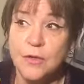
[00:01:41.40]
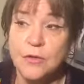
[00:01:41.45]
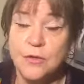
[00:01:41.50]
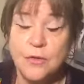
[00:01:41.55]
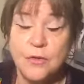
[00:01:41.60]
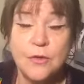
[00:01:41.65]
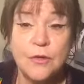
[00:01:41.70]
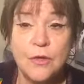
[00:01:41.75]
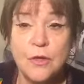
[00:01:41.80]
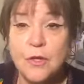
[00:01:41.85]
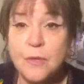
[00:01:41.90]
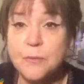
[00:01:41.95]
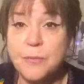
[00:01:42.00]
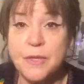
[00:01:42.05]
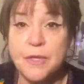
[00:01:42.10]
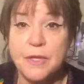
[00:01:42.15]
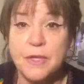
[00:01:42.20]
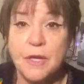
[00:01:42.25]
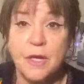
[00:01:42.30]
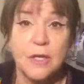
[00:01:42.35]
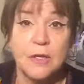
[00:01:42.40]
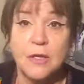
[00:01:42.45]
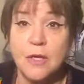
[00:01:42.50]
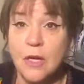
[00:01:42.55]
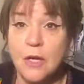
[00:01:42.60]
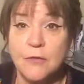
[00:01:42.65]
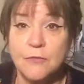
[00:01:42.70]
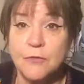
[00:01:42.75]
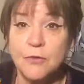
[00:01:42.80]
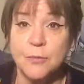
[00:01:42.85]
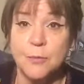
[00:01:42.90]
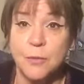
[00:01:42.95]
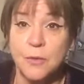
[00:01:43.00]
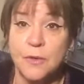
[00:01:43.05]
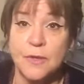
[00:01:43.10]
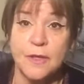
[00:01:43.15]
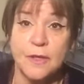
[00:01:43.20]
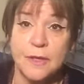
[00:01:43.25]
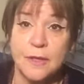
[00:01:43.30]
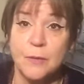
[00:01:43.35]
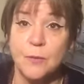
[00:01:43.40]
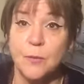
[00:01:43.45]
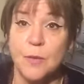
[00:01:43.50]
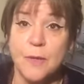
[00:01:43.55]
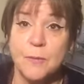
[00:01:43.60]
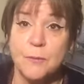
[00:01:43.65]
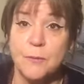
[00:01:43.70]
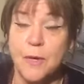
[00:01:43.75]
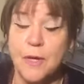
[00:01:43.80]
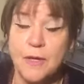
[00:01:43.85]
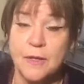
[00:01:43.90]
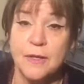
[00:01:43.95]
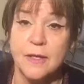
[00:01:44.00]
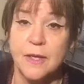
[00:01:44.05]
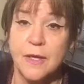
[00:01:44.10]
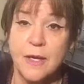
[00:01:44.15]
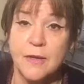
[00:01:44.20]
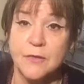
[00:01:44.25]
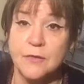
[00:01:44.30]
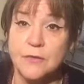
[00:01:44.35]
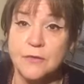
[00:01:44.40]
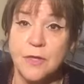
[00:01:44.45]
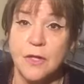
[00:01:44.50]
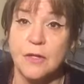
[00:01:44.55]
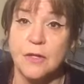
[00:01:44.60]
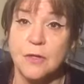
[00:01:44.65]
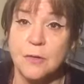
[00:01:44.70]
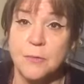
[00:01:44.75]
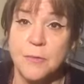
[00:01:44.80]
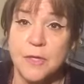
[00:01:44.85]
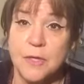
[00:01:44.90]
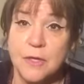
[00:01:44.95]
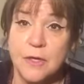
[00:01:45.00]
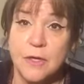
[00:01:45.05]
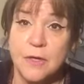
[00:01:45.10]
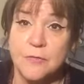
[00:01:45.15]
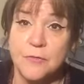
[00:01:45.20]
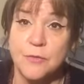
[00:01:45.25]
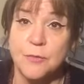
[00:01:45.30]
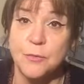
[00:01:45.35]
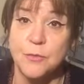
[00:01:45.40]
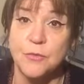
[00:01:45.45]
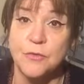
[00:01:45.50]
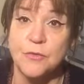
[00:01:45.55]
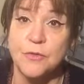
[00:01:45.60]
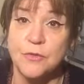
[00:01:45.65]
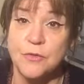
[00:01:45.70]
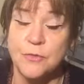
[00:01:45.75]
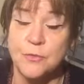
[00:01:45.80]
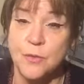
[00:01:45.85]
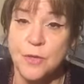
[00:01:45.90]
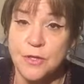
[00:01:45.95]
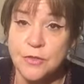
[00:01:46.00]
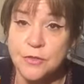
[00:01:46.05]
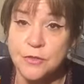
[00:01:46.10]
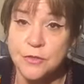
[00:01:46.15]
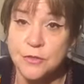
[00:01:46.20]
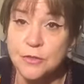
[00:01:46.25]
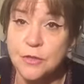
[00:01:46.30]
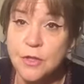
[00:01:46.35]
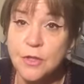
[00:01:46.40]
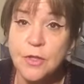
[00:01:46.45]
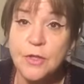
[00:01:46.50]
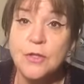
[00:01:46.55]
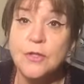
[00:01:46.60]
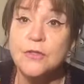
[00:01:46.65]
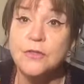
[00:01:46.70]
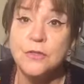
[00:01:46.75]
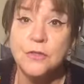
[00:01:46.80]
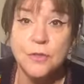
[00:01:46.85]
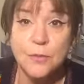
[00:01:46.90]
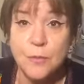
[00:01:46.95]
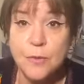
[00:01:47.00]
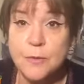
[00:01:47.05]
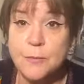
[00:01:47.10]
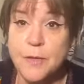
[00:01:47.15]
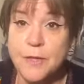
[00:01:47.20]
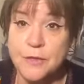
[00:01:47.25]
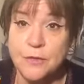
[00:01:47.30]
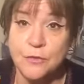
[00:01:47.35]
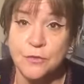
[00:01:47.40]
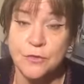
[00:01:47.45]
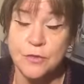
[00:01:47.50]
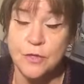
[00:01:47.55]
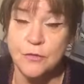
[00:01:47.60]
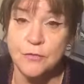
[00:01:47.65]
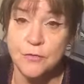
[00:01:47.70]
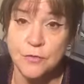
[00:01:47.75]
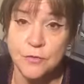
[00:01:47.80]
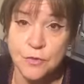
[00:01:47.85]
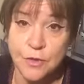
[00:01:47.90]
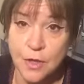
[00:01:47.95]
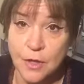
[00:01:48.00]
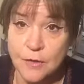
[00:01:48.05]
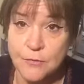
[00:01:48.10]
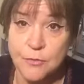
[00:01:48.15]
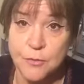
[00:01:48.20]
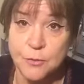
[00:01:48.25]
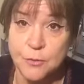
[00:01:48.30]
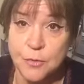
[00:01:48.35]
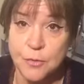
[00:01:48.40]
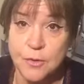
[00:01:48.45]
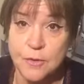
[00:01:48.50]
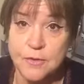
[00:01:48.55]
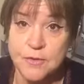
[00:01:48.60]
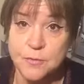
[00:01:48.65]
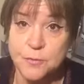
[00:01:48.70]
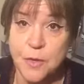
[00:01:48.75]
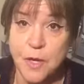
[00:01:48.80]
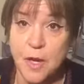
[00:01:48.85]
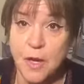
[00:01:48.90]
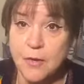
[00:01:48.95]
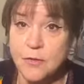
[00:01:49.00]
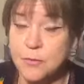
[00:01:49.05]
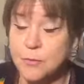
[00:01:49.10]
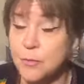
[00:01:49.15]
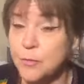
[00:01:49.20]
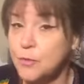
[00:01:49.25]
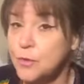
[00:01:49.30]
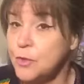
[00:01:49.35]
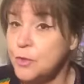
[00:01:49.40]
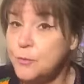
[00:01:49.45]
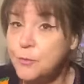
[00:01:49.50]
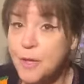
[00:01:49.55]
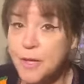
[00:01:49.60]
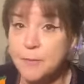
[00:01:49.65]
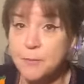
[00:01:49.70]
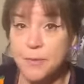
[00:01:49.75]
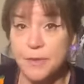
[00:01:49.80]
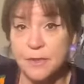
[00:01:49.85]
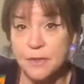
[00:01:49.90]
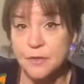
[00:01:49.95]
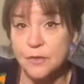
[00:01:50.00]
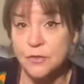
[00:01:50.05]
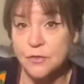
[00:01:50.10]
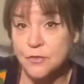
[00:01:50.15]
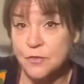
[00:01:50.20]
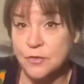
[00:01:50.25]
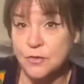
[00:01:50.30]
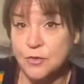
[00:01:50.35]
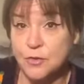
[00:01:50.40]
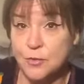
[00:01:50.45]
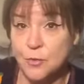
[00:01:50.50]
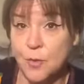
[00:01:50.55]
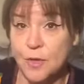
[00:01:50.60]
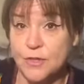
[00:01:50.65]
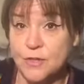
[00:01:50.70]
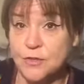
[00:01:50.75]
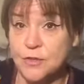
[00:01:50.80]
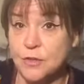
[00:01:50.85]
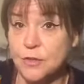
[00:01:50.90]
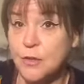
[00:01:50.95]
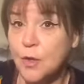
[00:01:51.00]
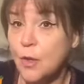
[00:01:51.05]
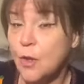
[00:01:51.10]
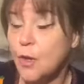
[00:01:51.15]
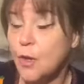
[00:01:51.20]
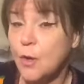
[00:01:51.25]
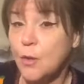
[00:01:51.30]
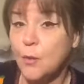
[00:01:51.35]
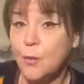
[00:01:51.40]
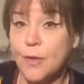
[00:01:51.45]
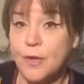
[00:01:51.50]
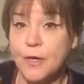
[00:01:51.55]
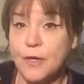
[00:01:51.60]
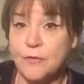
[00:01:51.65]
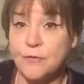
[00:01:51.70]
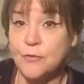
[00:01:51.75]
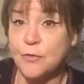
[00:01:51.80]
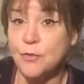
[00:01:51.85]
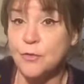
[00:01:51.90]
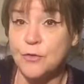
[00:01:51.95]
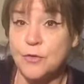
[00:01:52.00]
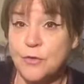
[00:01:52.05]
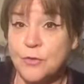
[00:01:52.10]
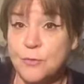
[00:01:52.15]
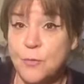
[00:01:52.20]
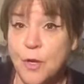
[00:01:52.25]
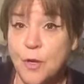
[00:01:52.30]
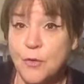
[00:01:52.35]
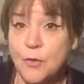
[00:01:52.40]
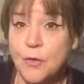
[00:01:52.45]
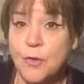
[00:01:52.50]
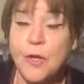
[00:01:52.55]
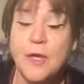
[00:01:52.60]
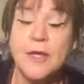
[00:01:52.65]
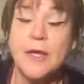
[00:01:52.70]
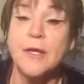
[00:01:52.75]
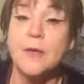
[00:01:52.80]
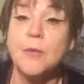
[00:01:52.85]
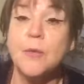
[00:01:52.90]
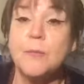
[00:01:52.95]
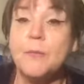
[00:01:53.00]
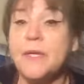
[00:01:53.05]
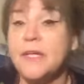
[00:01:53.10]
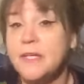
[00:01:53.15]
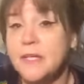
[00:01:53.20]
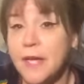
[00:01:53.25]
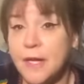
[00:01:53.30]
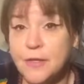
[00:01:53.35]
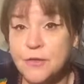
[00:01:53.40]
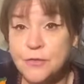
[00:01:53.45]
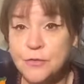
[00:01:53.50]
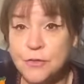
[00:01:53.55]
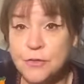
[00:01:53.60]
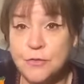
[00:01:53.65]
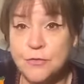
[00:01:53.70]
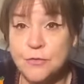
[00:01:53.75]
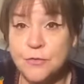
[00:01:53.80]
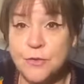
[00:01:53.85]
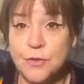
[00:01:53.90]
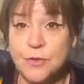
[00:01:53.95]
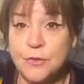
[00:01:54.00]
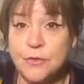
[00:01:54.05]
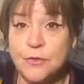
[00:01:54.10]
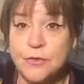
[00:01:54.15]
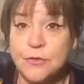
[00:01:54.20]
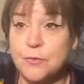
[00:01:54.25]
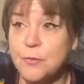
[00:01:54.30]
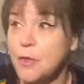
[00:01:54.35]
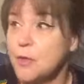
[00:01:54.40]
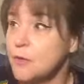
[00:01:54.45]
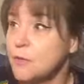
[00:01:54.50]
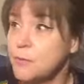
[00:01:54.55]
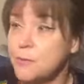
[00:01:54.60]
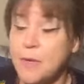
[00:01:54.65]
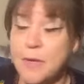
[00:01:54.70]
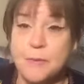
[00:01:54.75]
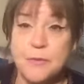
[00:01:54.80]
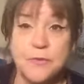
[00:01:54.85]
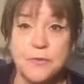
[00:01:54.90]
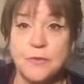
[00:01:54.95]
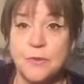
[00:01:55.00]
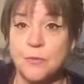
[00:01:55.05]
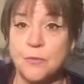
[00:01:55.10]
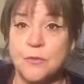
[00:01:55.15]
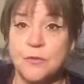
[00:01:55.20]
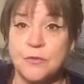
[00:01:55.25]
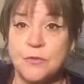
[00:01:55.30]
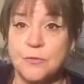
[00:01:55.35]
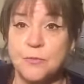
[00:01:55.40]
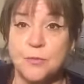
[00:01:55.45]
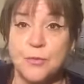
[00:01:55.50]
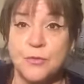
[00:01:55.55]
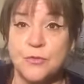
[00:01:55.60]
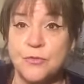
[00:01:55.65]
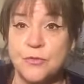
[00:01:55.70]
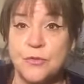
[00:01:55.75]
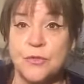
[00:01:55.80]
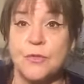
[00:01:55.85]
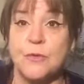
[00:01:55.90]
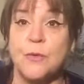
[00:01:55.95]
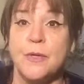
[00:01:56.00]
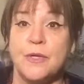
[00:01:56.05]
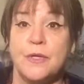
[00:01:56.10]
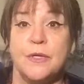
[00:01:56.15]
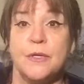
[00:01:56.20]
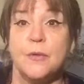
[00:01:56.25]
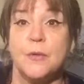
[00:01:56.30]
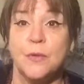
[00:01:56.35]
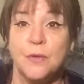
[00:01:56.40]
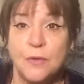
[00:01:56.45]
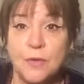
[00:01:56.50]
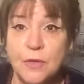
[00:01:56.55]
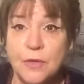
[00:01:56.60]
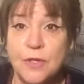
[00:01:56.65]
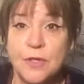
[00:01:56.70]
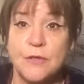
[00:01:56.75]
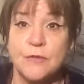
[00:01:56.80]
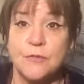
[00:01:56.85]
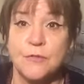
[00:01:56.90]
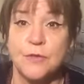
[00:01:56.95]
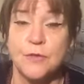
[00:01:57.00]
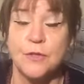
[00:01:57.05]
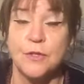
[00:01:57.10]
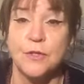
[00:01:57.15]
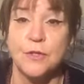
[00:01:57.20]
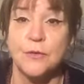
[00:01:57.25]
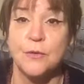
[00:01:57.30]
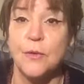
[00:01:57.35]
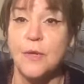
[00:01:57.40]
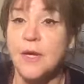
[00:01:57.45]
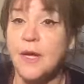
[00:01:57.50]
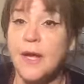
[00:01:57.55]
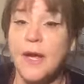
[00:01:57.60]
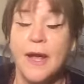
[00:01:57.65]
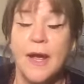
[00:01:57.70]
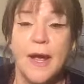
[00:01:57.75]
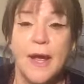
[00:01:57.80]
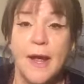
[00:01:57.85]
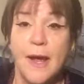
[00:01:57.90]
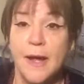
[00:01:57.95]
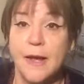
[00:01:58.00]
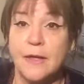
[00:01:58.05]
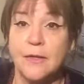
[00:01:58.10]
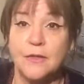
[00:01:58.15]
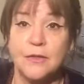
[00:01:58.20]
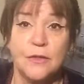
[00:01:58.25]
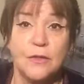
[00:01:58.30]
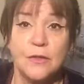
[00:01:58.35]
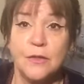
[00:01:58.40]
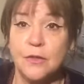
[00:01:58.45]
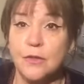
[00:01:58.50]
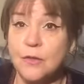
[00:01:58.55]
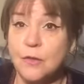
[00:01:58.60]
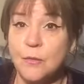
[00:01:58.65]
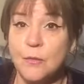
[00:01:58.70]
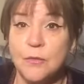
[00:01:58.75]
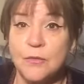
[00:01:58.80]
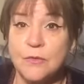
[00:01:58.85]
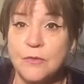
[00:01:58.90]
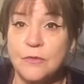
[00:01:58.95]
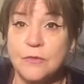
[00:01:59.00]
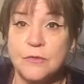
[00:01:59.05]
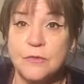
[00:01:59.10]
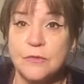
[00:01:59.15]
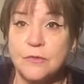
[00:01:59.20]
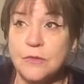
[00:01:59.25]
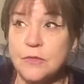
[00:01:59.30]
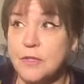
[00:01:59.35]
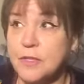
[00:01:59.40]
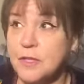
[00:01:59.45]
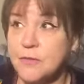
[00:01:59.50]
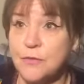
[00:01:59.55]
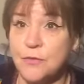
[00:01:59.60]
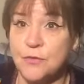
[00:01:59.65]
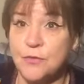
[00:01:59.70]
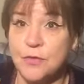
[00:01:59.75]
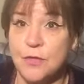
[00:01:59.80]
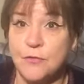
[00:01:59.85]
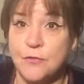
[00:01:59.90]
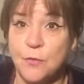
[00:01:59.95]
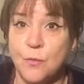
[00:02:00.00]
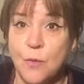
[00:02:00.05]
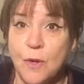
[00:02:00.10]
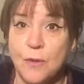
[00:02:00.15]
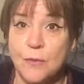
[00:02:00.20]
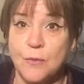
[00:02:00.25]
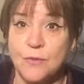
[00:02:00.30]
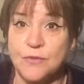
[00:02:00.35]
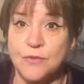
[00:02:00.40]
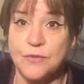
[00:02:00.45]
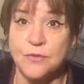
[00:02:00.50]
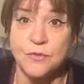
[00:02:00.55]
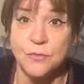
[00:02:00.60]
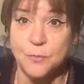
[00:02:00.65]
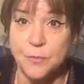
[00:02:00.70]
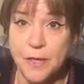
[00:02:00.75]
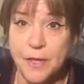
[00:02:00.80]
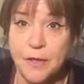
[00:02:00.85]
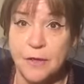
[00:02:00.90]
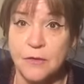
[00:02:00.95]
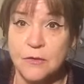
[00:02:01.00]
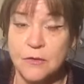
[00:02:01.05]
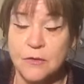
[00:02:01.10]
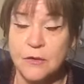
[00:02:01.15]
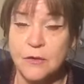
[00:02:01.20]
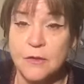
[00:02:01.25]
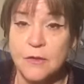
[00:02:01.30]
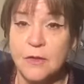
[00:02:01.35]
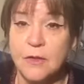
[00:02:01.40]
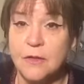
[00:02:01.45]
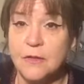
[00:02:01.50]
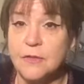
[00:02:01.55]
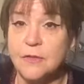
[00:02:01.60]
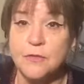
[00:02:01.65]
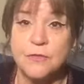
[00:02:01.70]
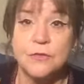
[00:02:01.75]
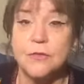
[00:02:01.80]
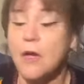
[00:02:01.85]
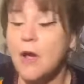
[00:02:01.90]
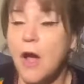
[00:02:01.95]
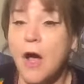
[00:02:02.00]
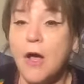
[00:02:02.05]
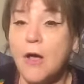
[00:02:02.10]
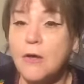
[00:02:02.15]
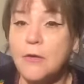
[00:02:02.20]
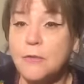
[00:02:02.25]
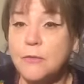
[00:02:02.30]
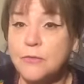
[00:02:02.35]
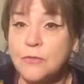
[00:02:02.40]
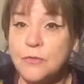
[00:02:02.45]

you're going to be uncomfortable anyway. Bugging out is not going to be a comfortable situation. So you want to make yourself as comfortable as possible. You may be in a situation where if you're a smoker, it would be dangerous for you to smoke. Maybe someone's pursuing you or looking for you and you don't want to give yourself away with a smell. There's all